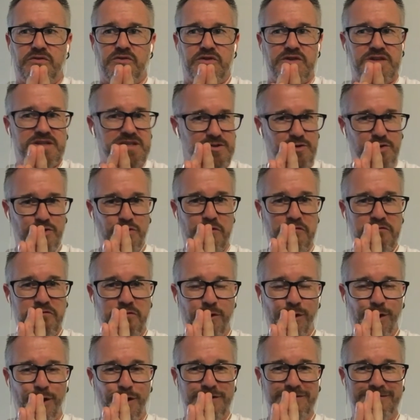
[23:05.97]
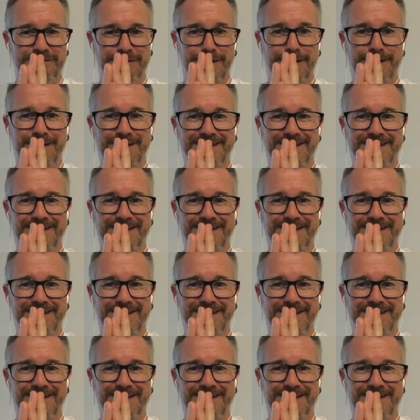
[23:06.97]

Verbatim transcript: this could all fall over